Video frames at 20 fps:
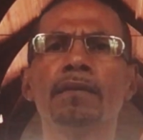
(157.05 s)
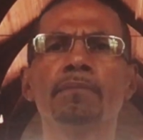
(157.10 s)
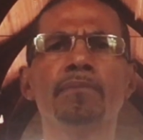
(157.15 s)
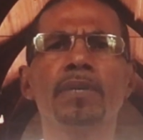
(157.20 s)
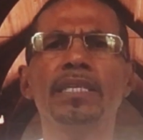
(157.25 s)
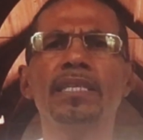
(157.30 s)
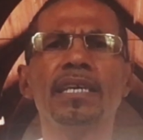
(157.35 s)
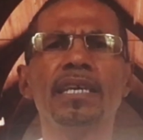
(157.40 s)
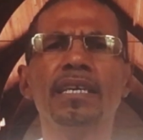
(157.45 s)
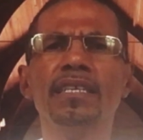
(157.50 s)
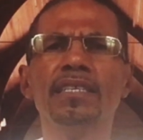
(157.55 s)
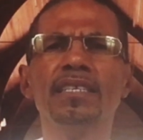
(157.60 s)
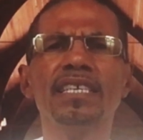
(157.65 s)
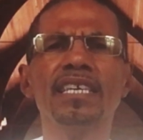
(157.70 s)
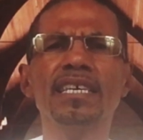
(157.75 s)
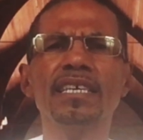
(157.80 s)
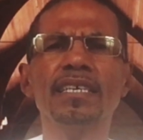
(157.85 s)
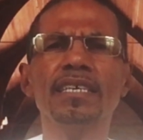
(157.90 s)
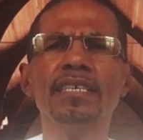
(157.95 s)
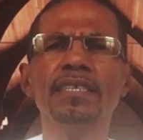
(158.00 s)
But they're
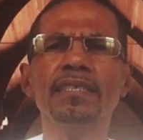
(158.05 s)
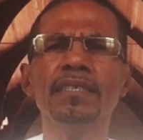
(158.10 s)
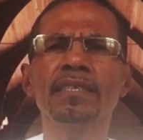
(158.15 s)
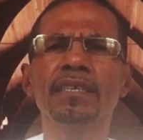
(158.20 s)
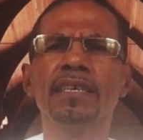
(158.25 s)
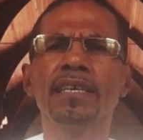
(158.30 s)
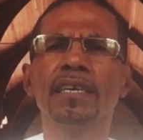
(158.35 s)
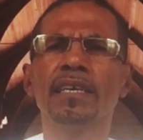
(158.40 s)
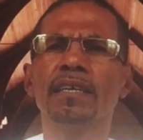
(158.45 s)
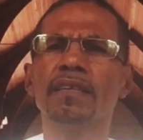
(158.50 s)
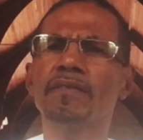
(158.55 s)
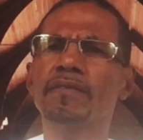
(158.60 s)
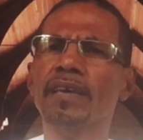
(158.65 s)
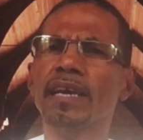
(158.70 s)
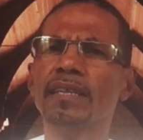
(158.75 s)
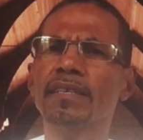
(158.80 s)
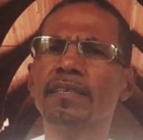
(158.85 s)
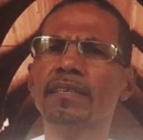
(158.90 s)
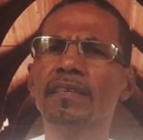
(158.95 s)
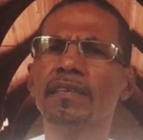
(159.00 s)
thinking
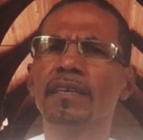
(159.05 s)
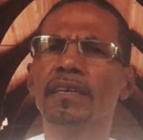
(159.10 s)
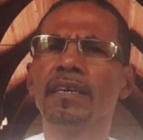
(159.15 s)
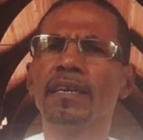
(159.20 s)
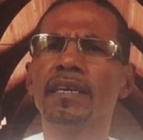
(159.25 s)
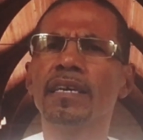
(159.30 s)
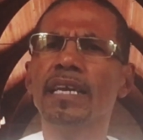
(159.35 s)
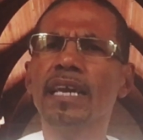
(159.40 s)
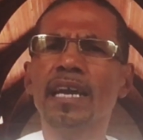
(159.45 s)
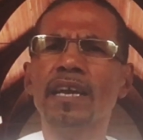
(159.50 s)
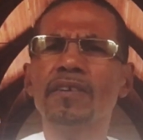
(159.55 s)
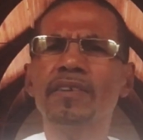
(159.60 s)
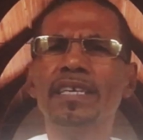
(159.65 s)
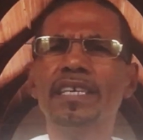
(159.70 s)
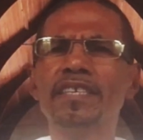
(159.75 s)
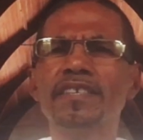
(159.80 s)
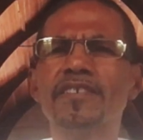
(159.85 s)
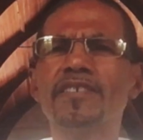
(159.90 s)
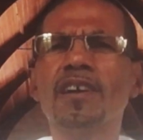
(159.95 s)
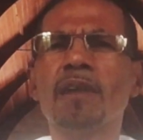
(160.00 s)
that here
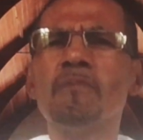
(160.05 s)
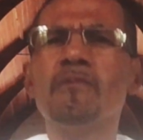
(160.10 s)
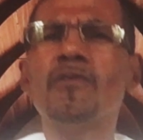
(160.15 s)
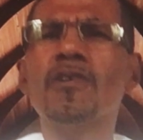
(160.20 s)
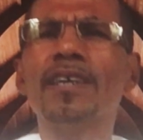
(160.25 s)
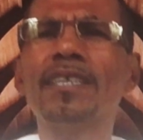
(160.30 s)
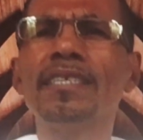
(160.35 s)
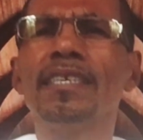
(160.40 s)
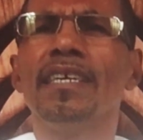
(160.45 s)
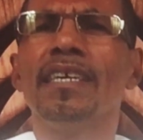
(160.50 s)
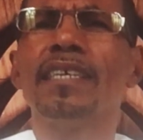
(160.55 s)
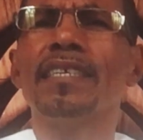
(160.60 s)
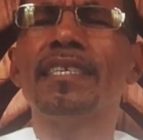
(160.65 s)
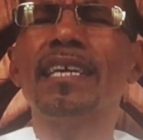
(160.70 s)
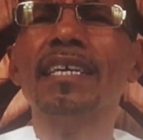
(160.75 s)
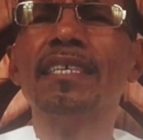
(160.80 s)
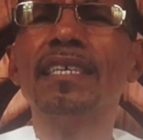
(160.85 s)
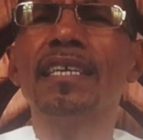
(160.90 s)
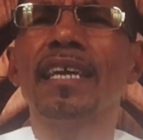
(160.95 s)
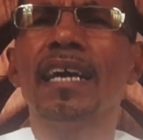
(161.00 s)
is someone
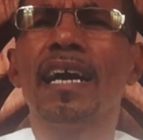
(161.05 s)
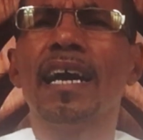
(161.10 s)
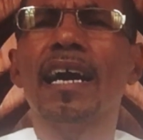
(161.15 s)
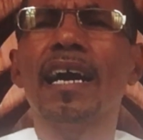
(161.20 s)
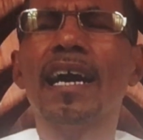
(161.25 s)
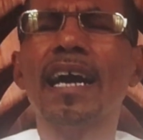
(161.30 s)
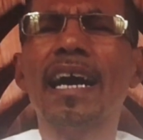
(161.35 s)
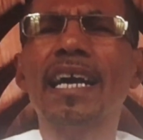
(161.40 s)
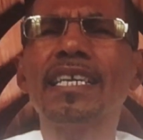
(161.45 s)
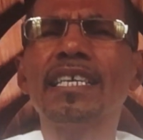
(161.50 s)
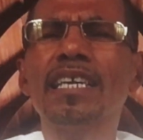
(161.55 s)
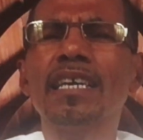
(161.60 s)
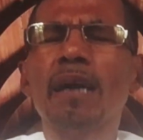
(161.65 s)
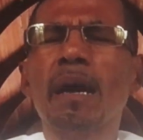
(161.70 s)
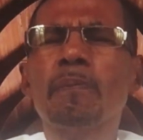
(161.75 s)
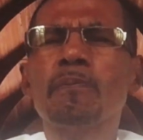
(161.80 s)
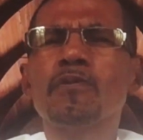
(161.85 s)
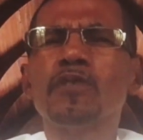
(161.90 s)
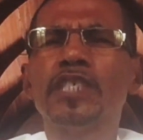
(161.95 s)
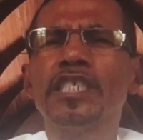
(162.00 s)
that I
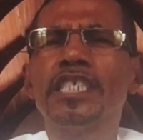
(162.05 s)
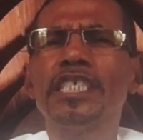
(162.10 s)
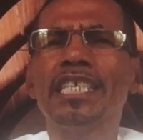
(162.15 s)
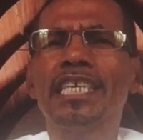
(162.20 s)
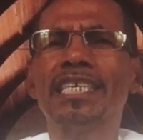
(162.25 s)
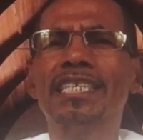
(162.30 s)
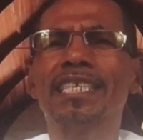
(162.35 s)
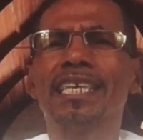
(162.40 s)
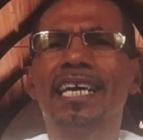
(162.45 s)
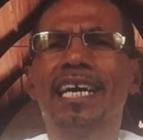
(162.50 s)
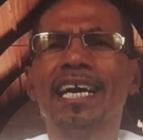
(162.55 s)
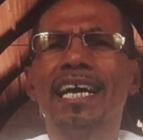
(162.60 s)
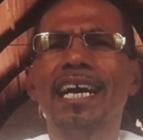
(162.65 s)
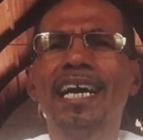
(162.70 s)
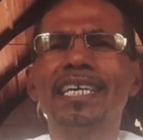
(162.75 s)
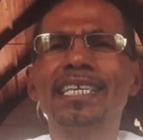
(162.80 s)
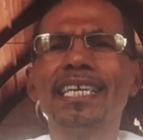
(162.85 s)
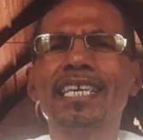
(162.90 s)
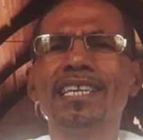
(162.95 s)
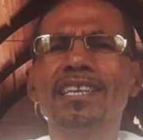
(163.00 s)
appreciate
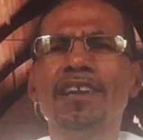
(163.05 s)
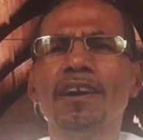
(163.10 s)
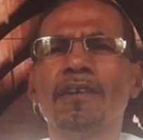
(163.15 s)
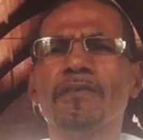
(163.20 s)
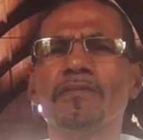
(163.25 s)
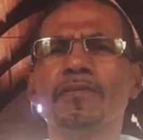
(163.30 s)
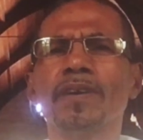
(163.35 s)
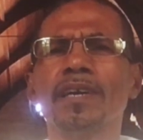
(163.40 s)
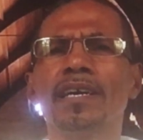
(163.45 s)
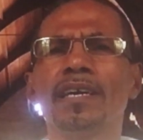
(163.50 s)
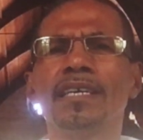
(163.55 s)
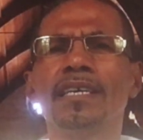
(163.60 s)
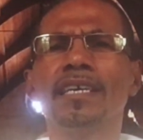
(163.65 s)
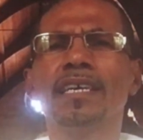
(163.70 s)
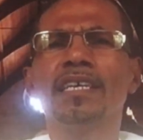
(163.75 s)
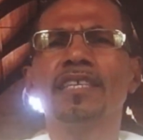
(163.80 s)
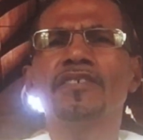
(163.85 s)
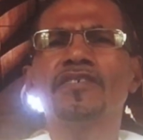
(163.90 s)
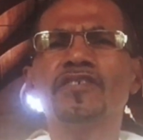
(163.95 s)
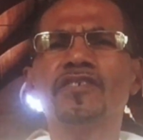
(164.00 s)
and I love
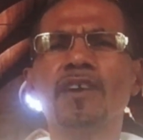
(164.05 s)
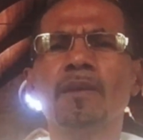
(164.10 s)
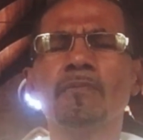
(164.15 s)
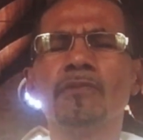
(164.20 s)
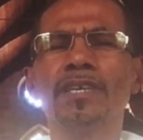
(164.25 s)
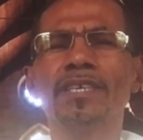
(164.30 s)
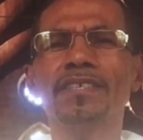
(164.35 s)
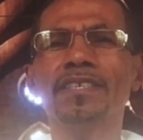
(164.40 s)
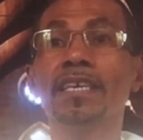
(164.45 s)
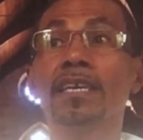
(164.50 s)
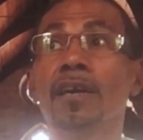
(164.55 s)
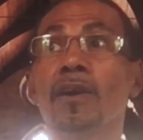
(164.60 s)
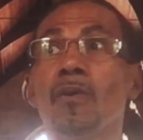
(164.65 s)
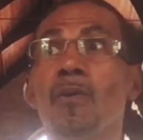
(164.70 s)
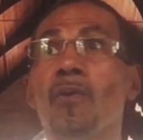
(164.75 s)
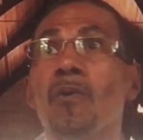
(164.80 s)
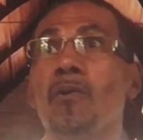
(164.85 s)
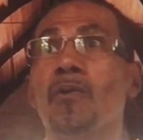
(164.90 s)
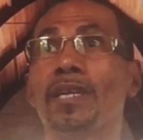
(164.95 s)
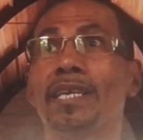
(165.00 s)
in some way. Say,
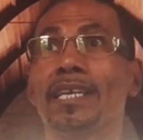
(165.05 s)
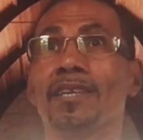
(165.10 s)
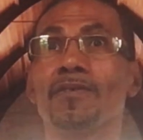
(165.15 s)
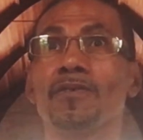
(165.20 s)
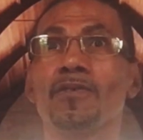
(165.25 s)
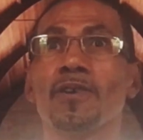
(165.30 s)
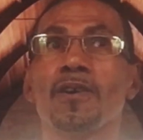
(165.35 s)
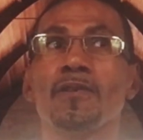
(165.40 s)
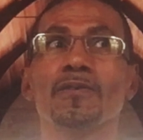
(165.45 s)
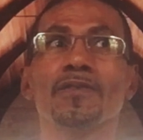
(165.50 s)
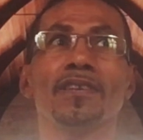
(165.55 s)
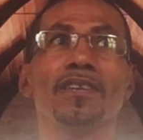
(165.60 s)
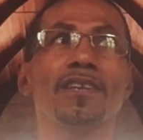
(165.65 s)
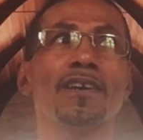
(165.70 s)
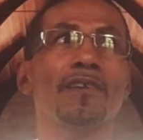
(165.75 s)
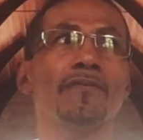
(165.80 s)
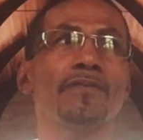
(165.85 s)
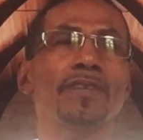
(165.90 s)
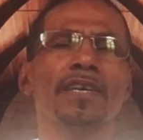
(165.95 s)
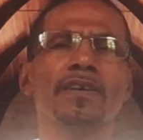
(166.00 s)
oh, they don't know how to
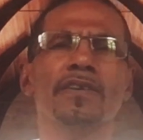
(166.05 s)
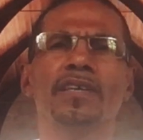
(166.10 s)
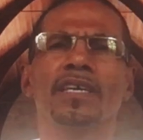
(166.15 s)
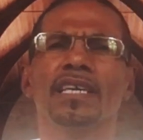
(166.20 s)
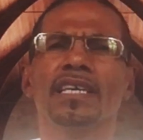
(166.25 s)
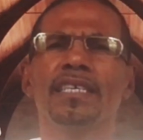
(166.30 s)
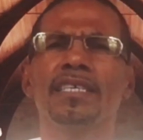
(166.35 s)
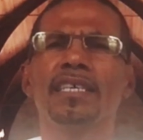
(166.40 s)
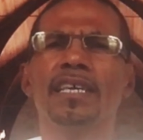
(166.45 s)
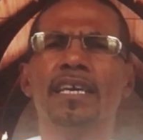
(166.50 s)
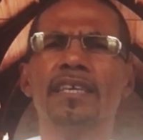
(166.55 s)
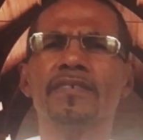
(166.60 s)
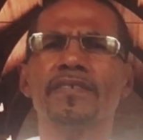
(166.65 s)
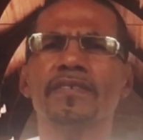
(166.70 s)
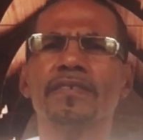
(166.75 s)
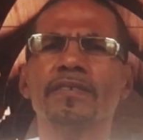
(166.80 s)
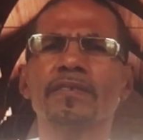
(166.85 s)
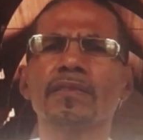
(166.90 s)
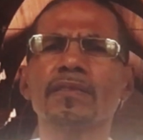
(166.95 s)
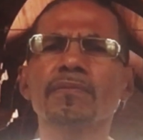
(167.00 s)
love. Yes,